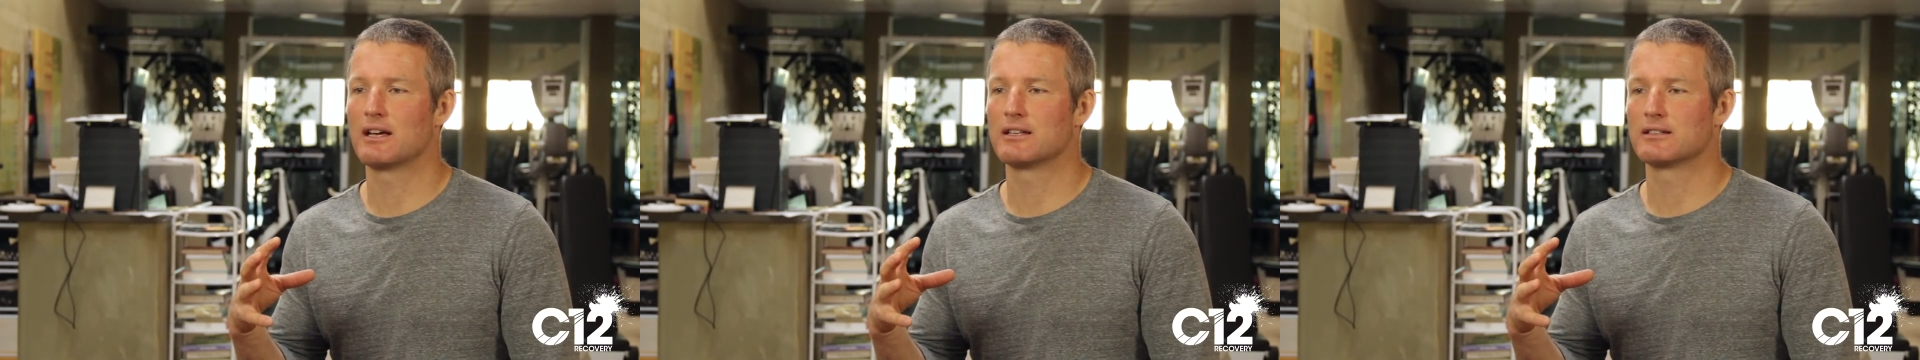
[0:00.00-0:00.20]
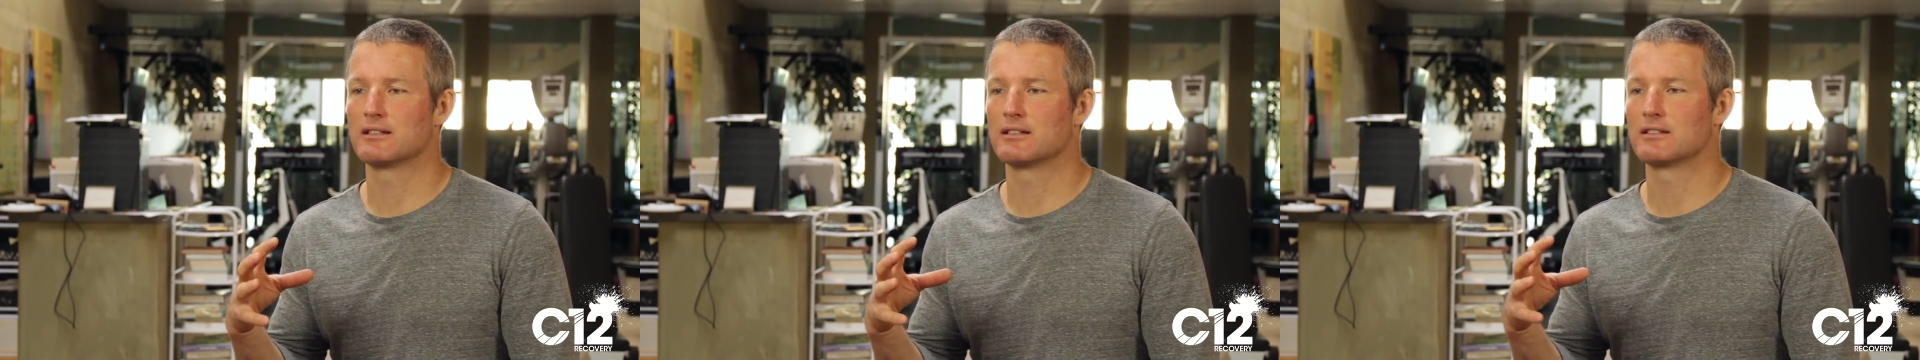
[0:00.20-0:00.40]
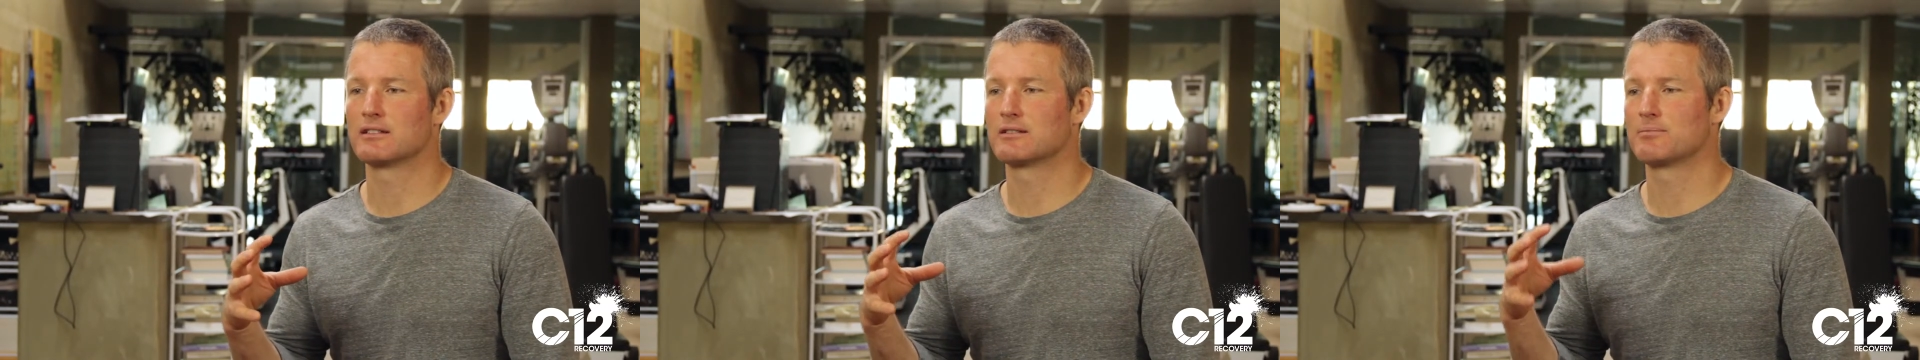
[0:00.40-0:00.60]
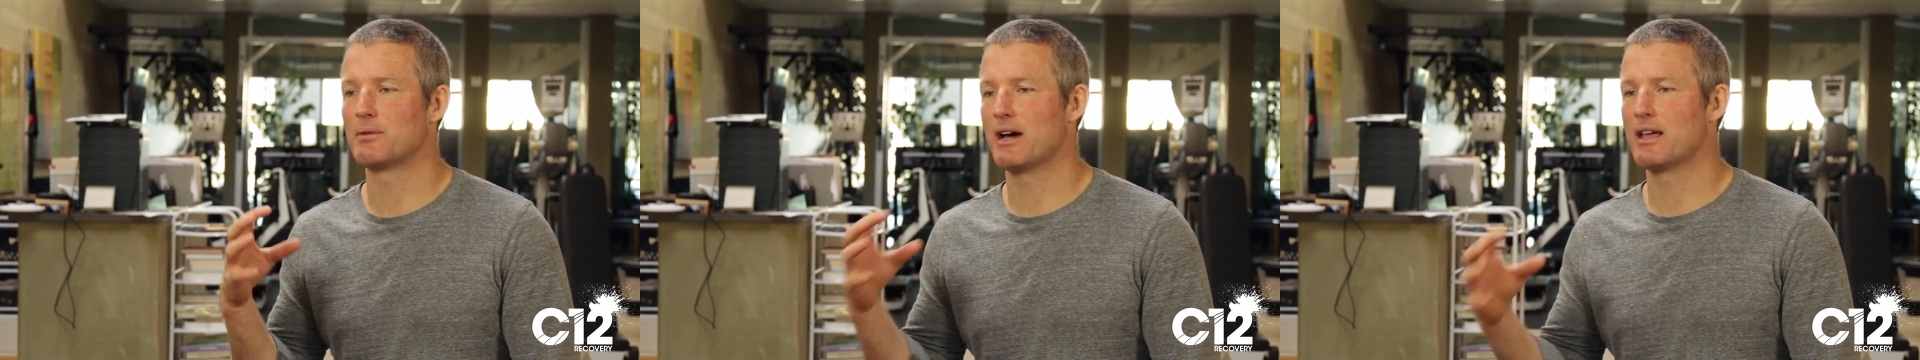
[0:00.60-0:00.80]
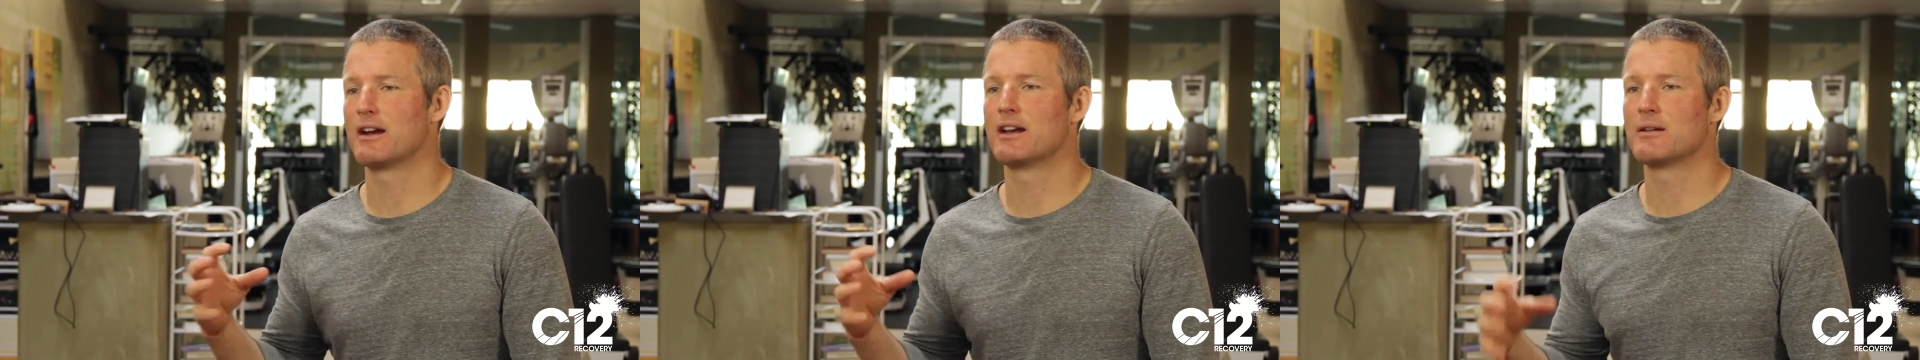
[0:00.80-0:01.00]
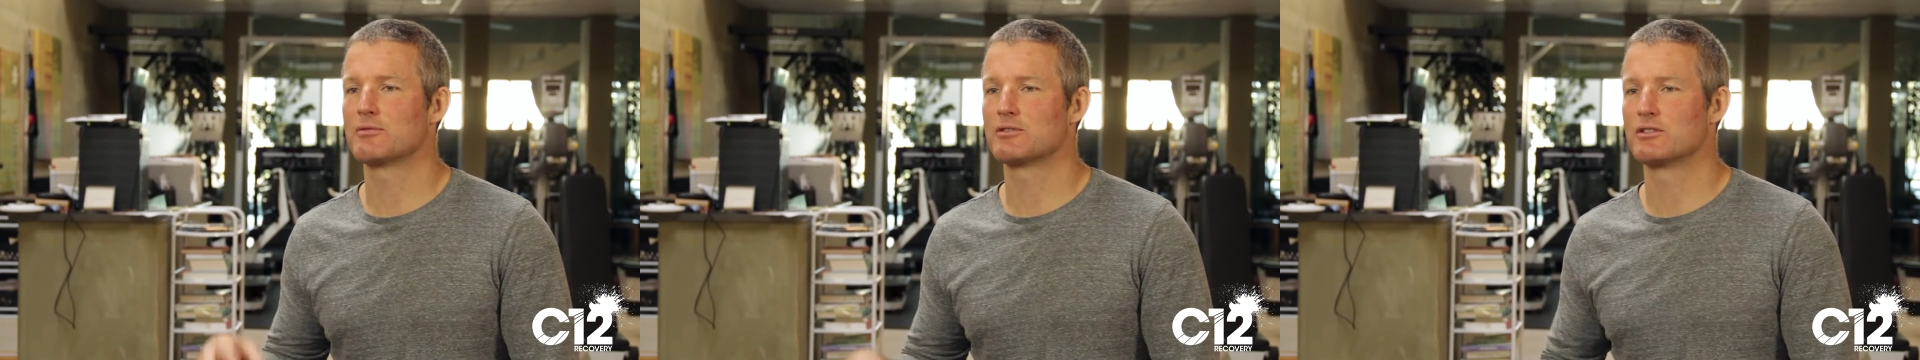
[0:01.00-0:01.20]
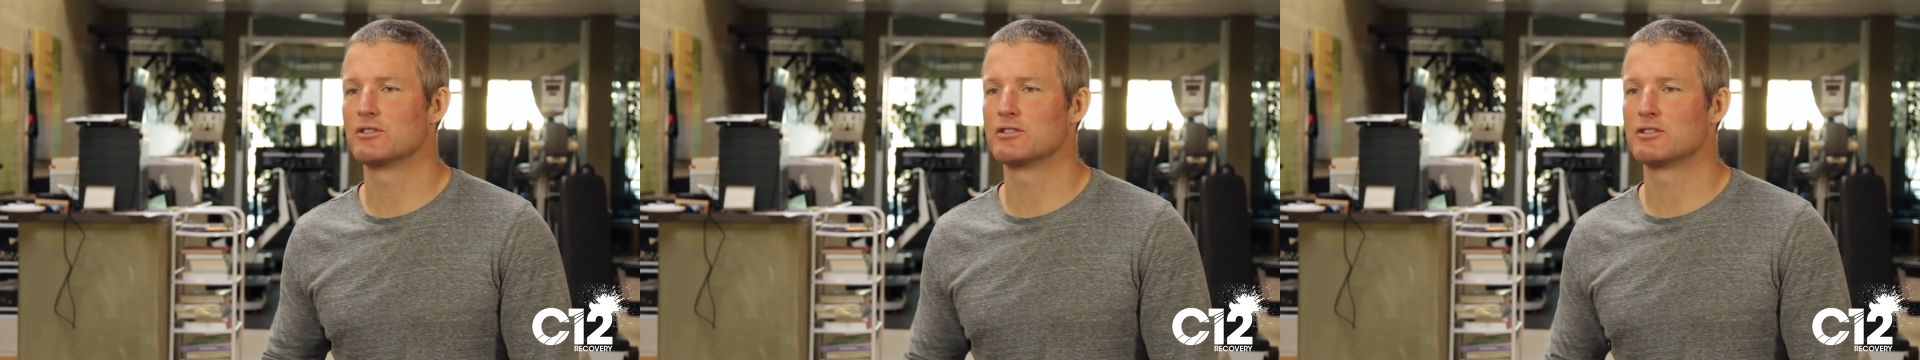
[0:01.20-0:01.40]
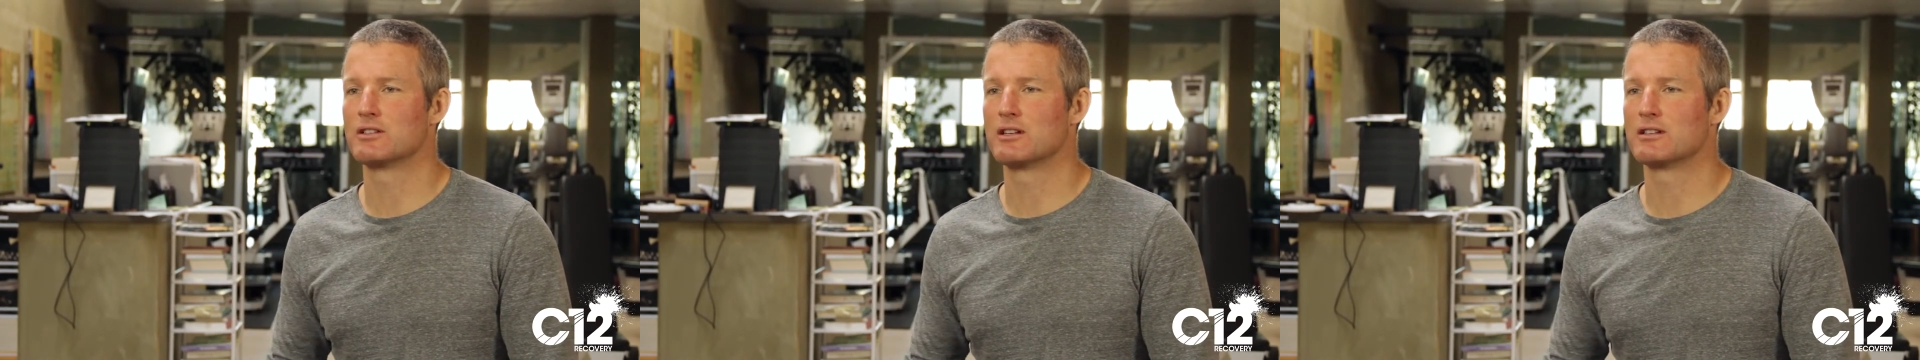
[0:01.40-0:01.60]
as a spine and hip
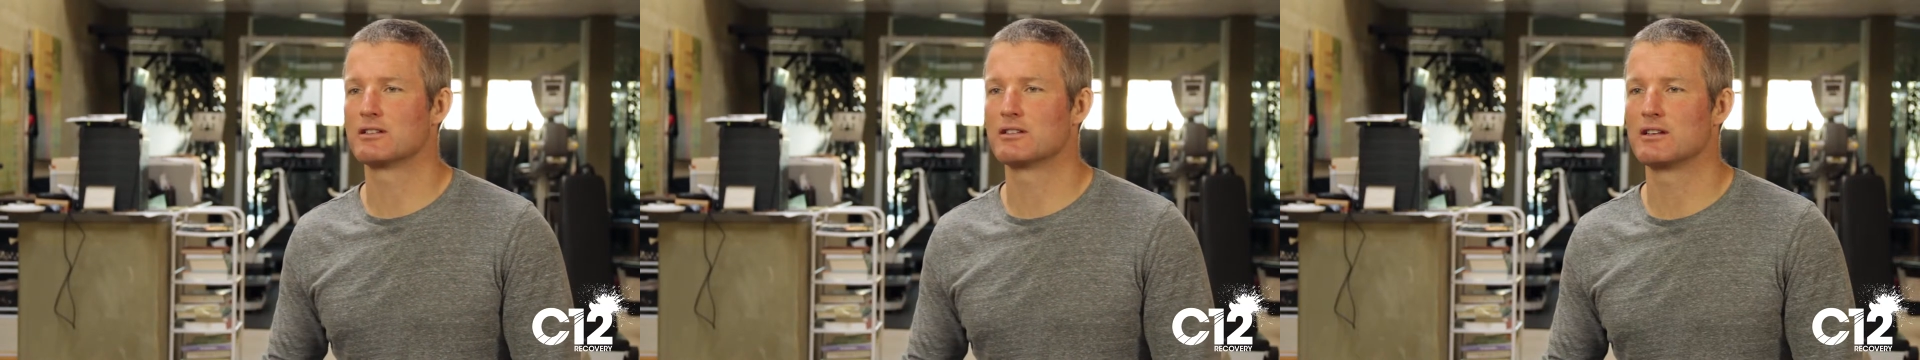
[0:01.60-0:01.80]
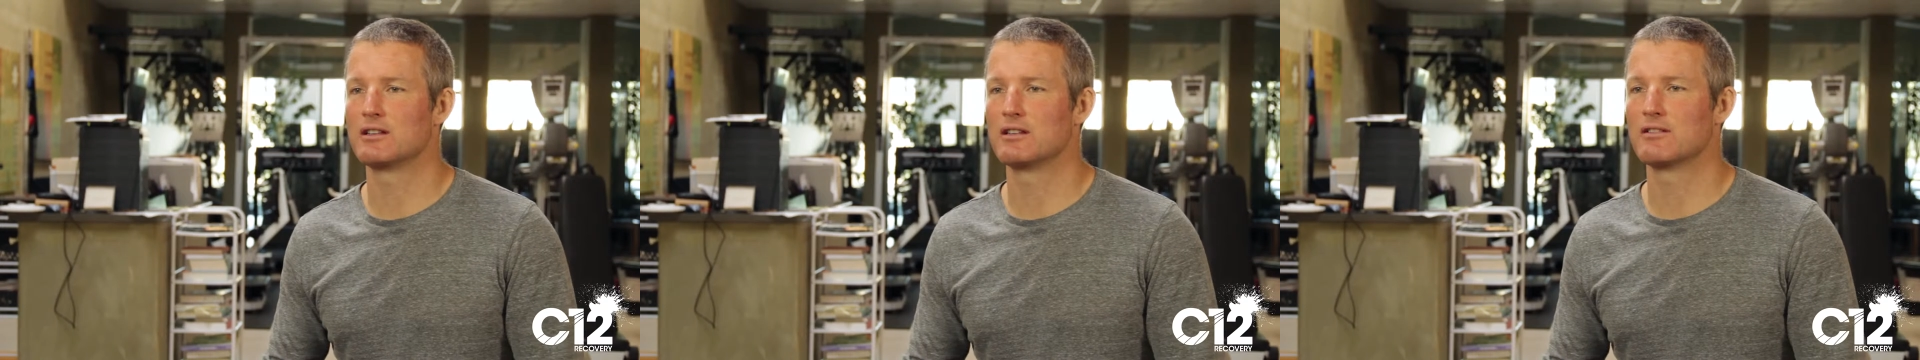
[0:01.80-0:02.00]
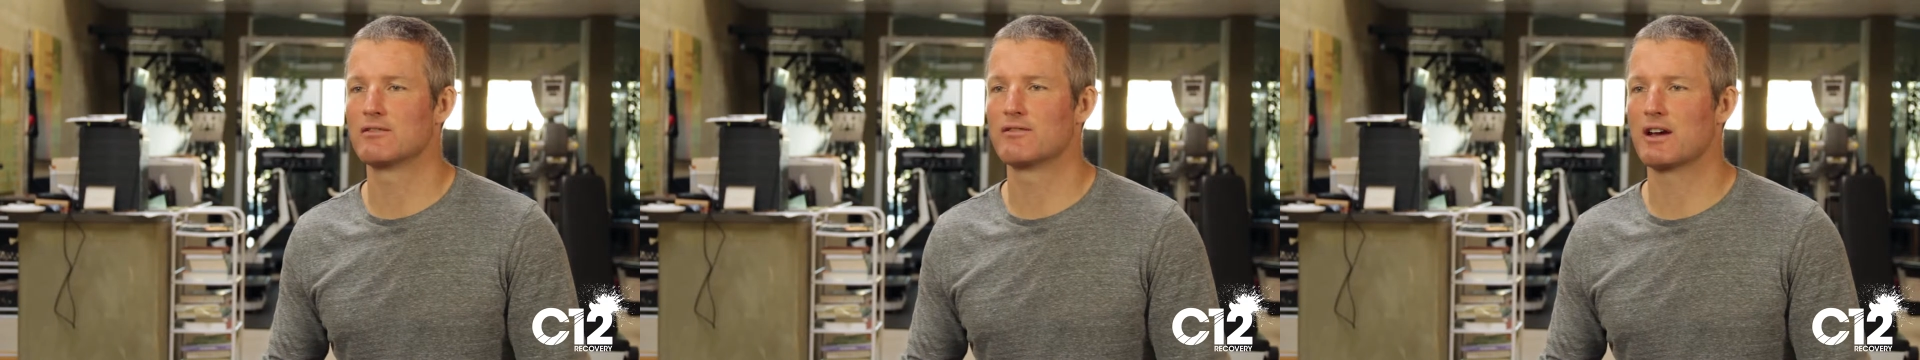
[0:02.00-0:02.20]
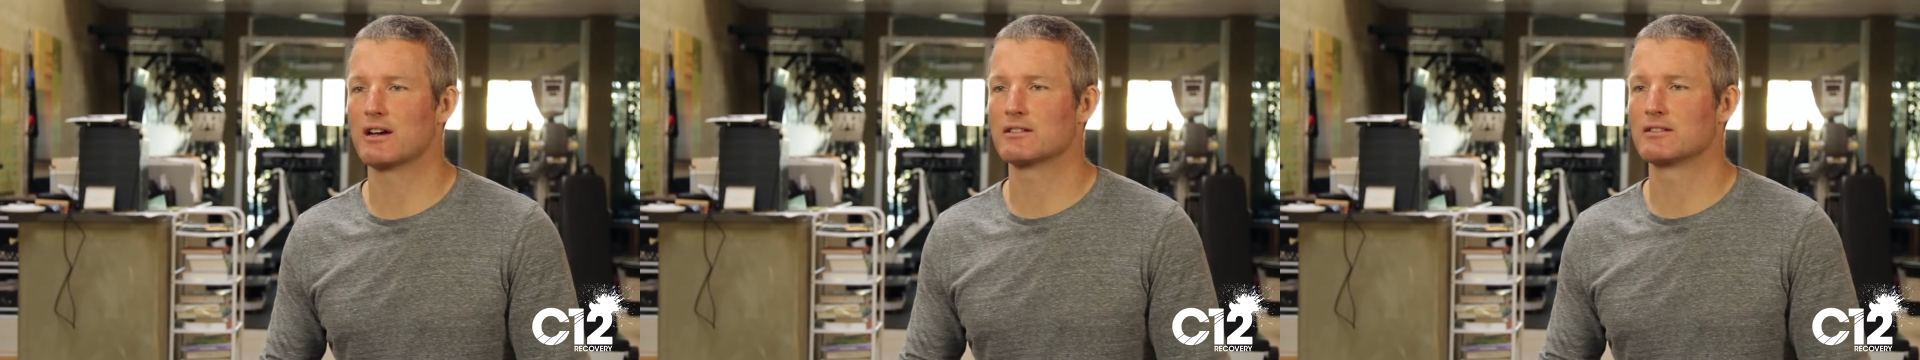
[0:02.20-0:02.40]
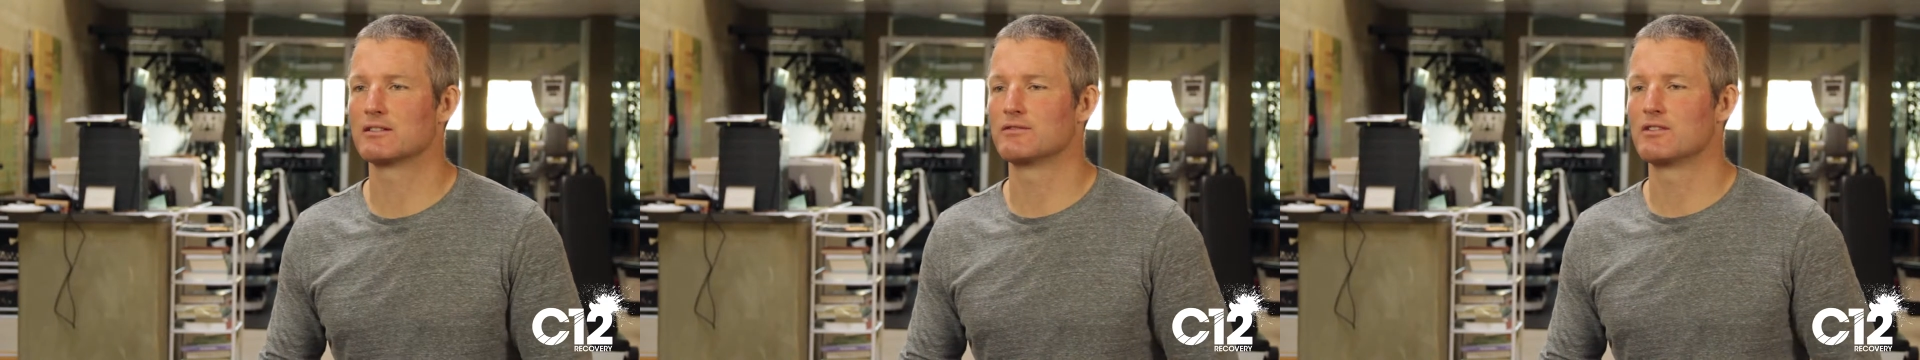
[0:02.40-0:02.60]
surgeon and see the effects